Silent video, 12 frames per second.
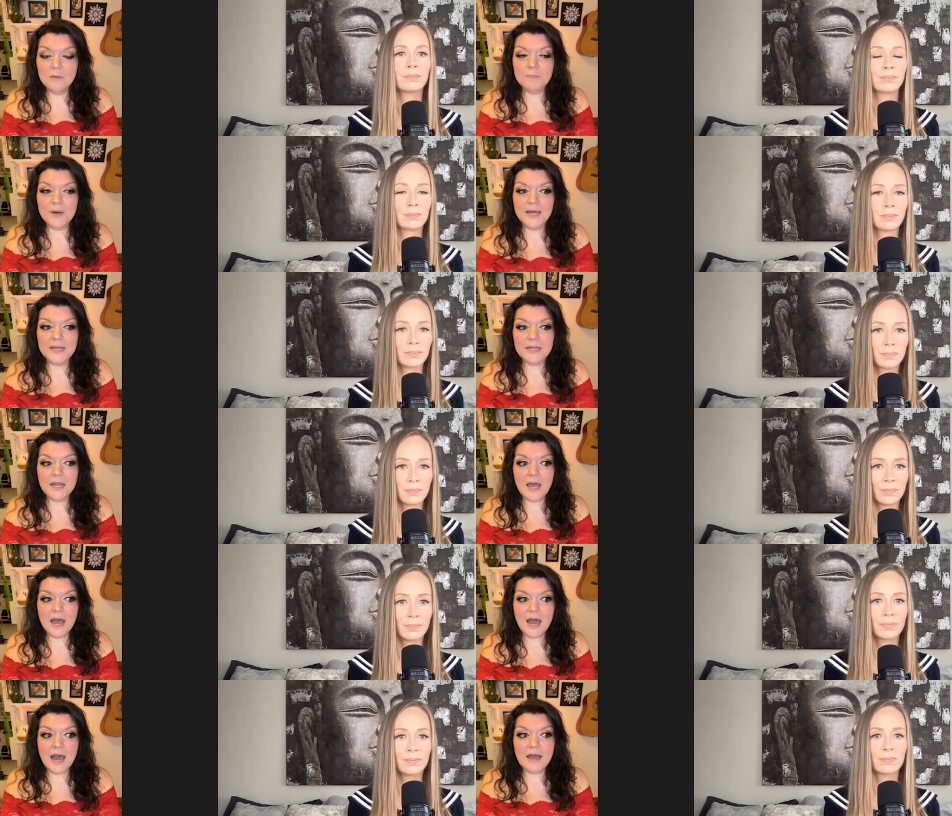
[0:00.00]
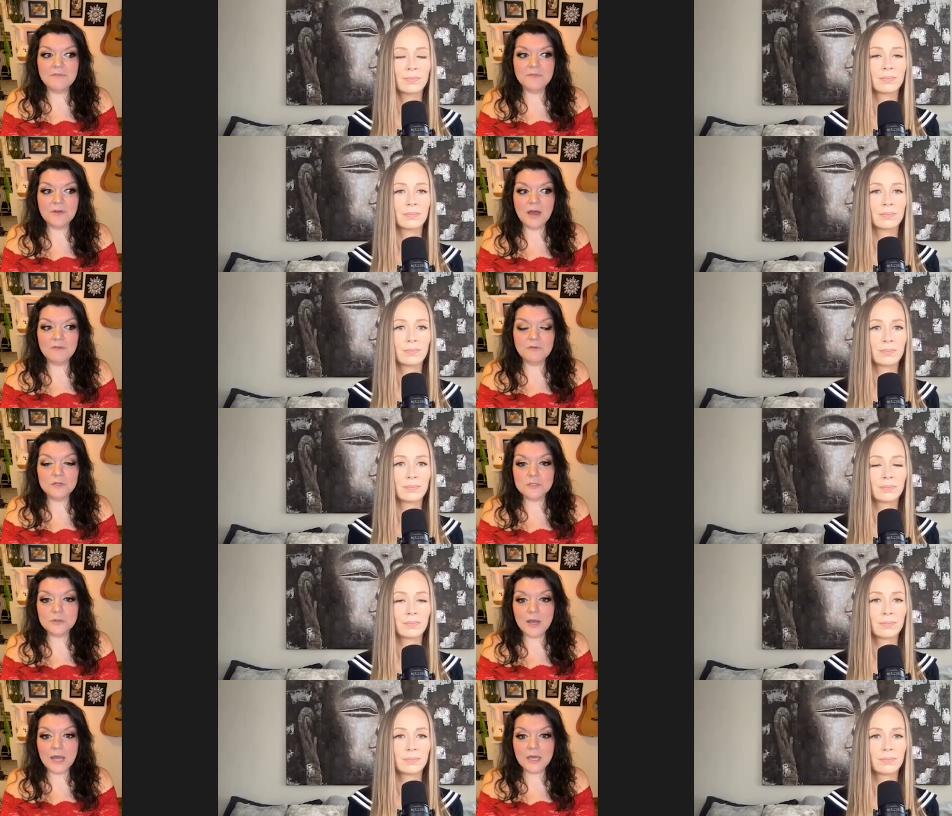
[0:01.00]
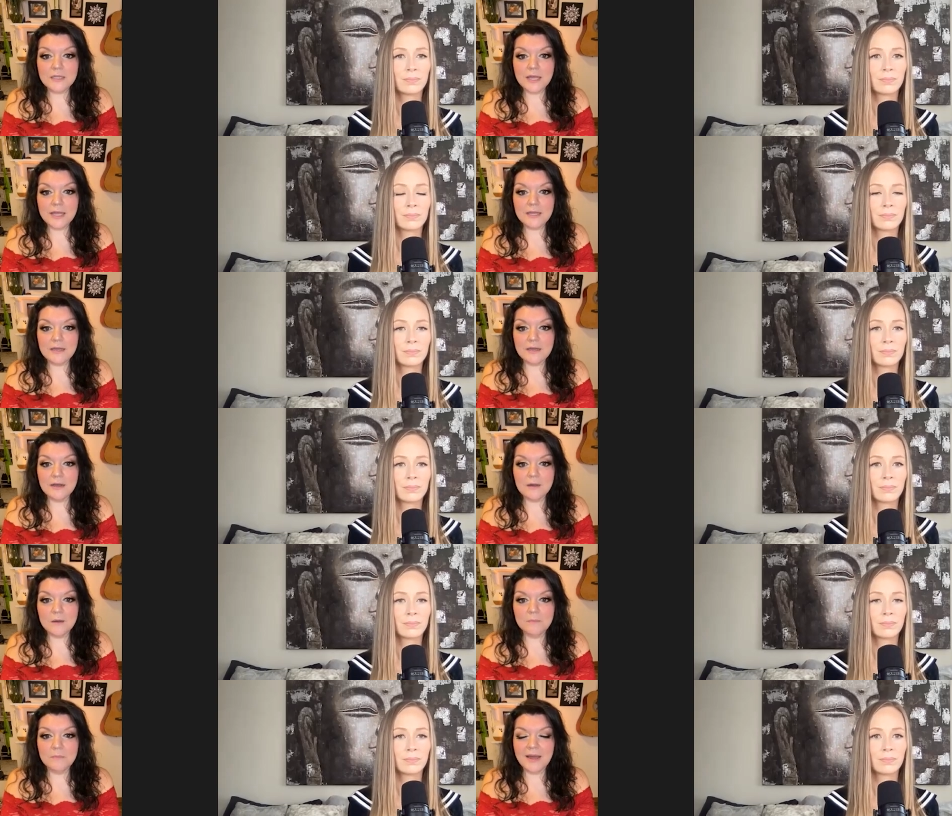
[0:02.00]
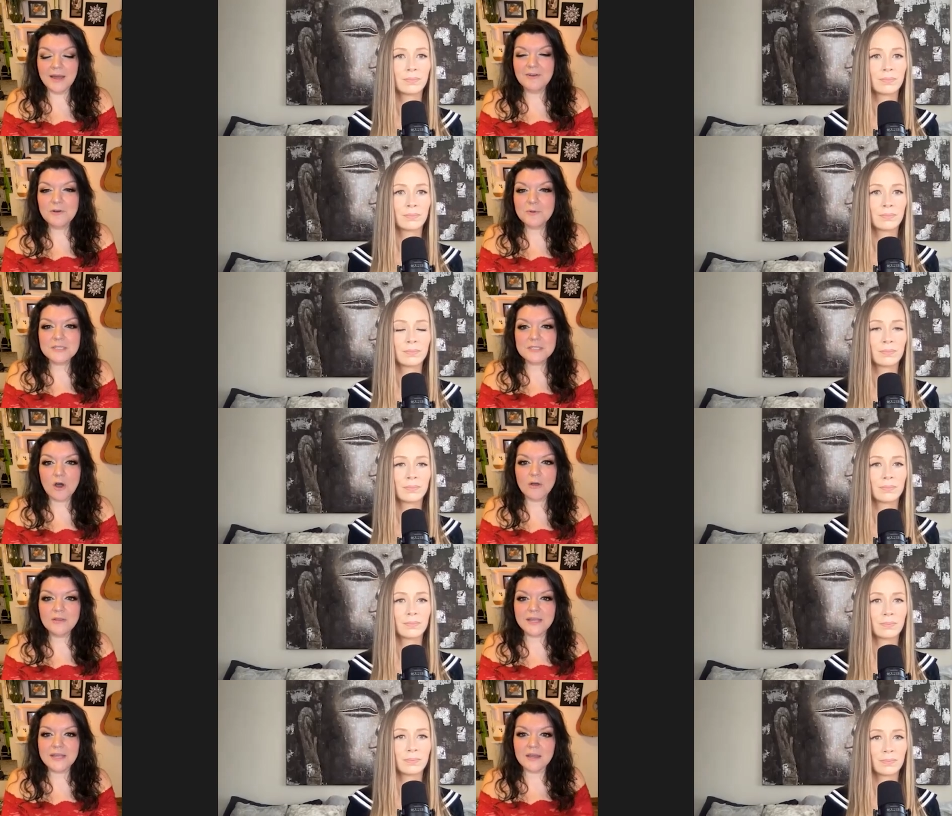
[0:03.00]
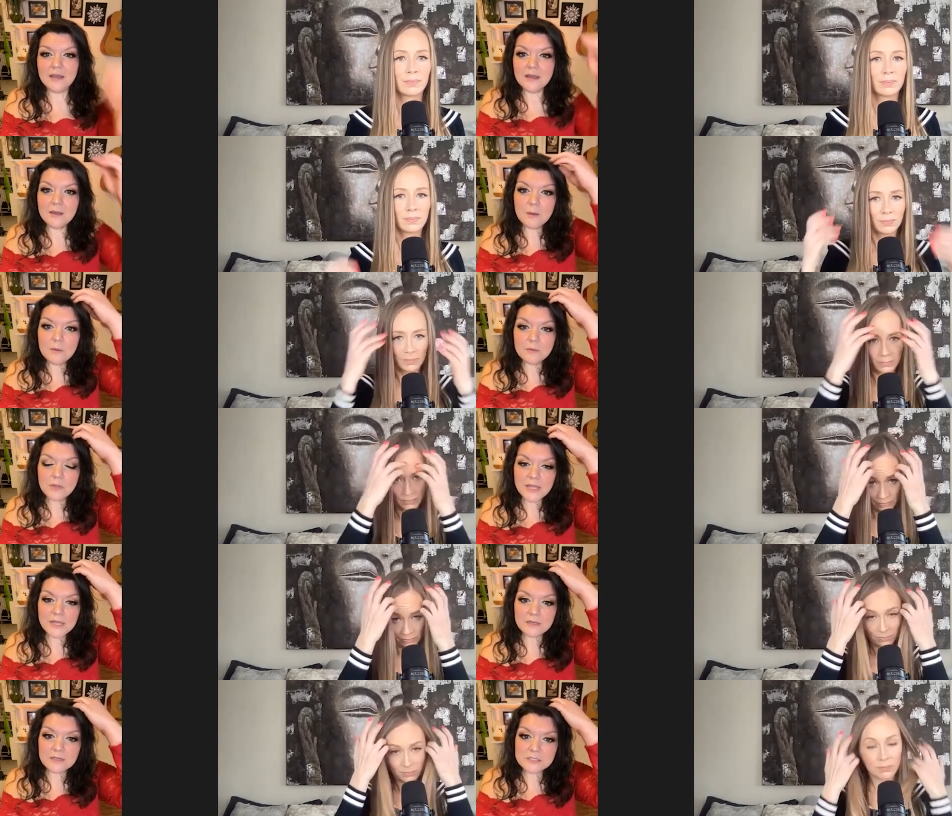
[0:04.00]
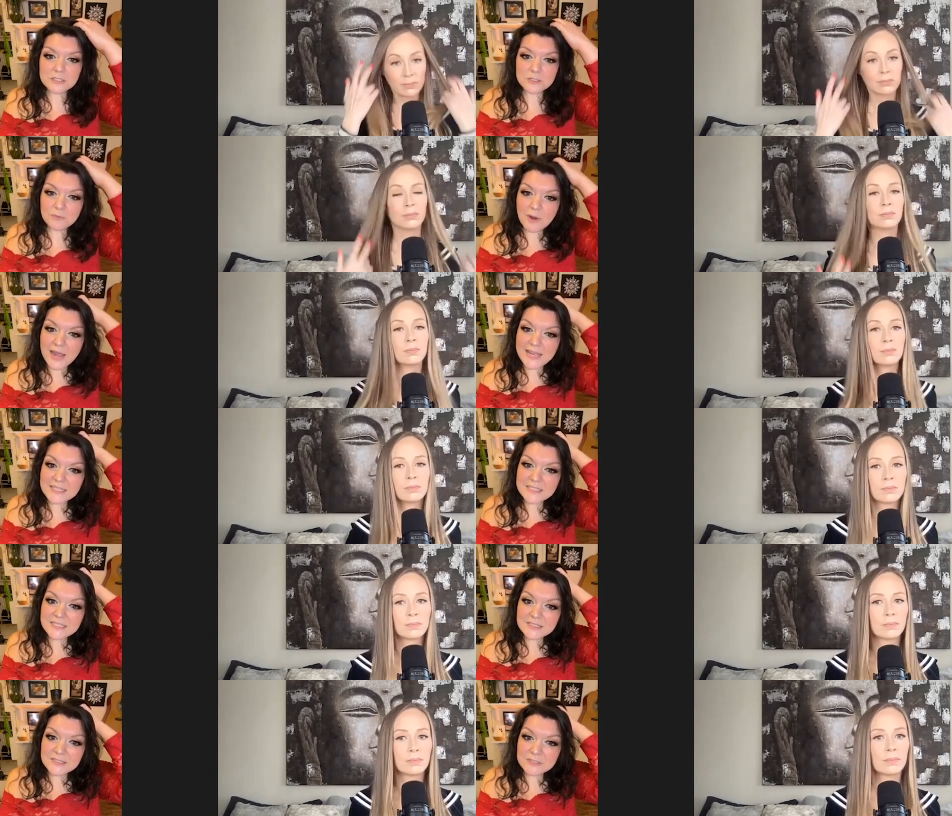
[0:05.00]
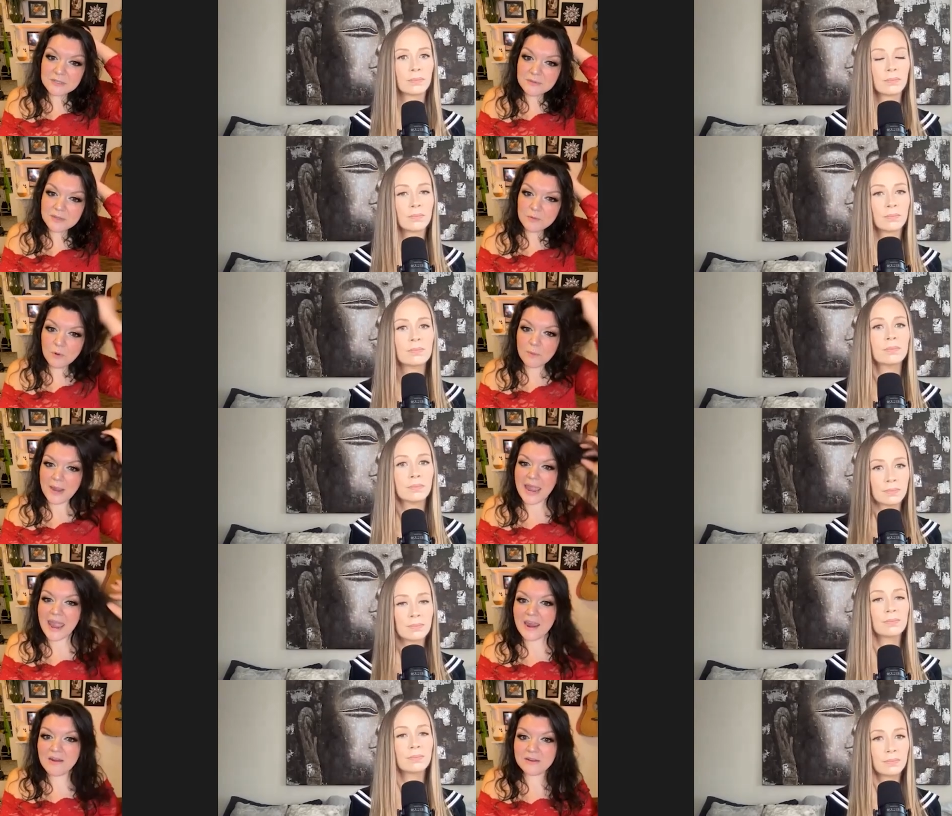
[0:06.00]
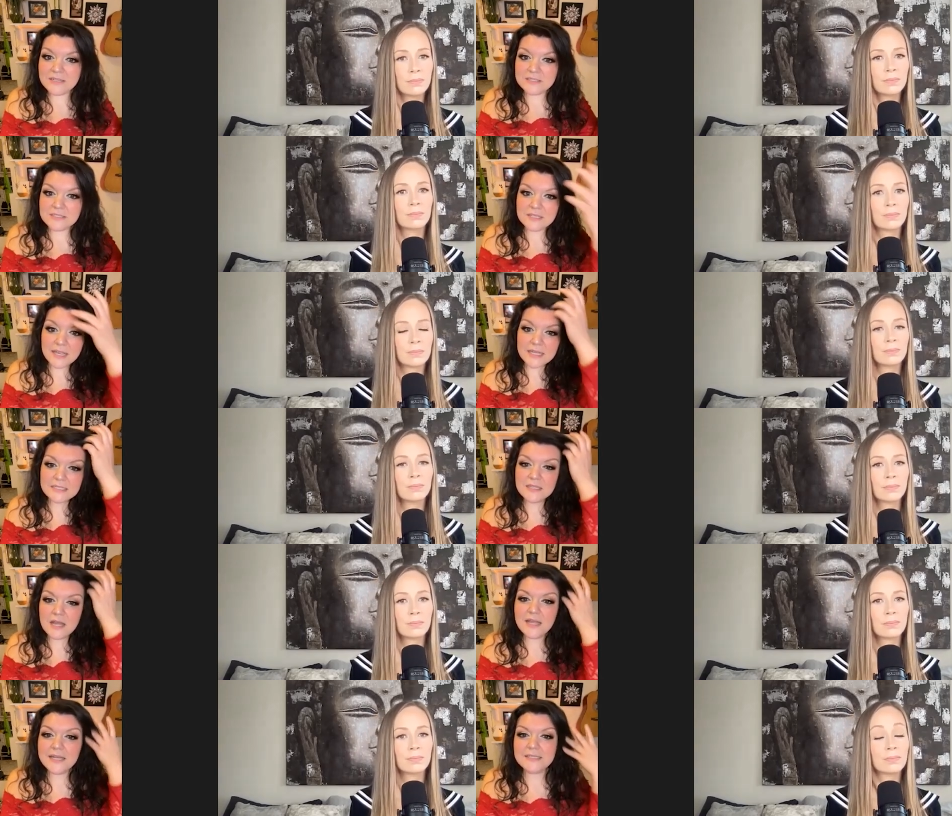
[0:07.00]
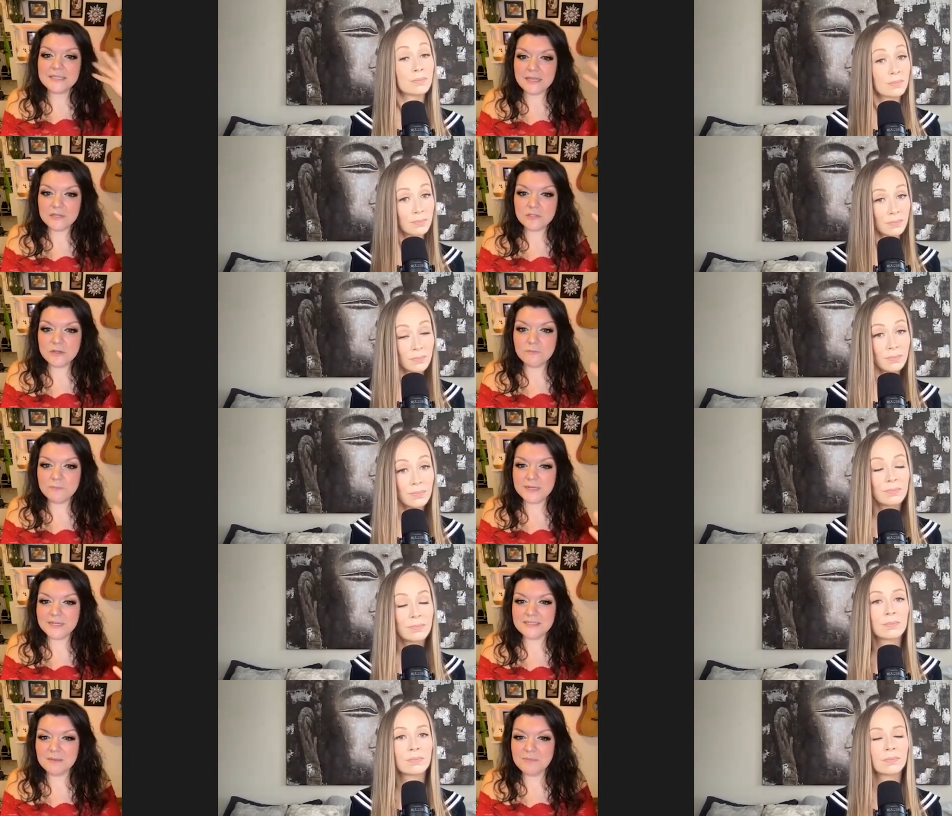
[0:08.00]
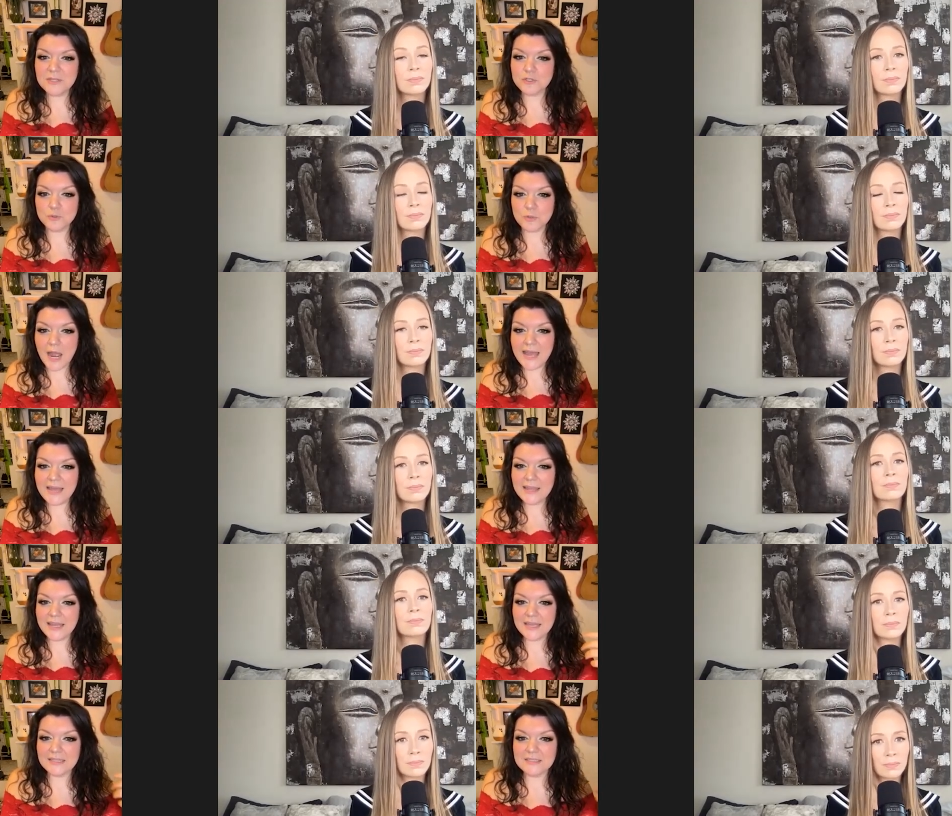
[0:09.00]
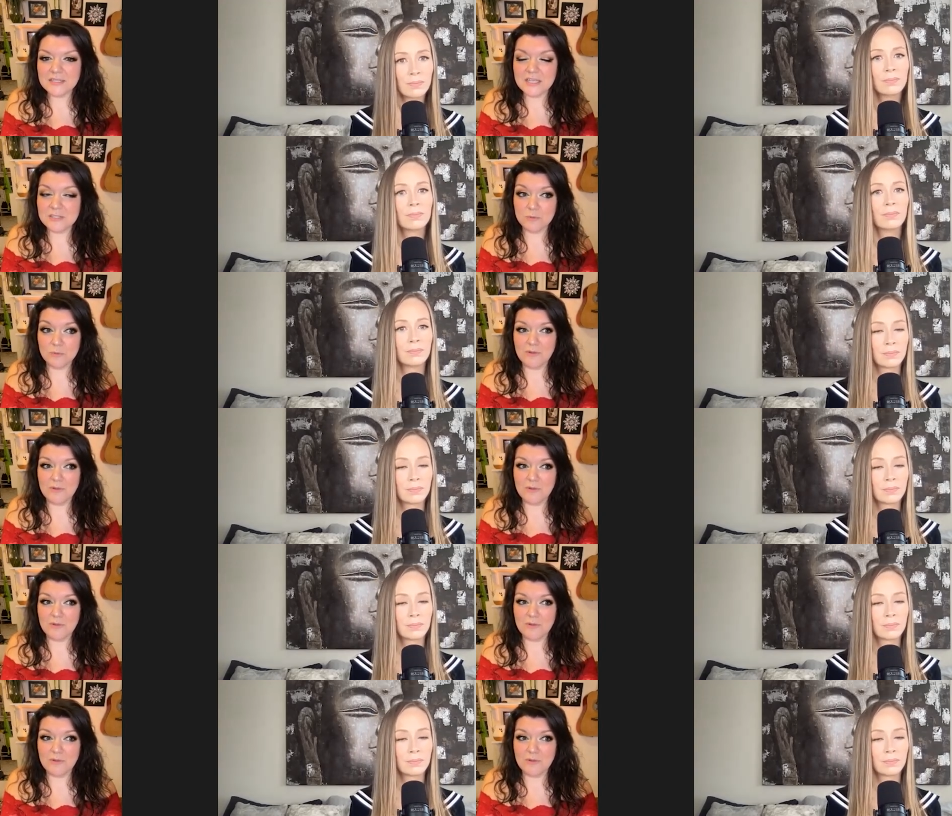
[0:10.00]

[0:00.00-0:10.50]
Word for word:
Speaker 1: but I've I've also had like um I don't know what it's called like like psoriasis or something where my hair is like it's not like dandruff but it's something dry like it's it's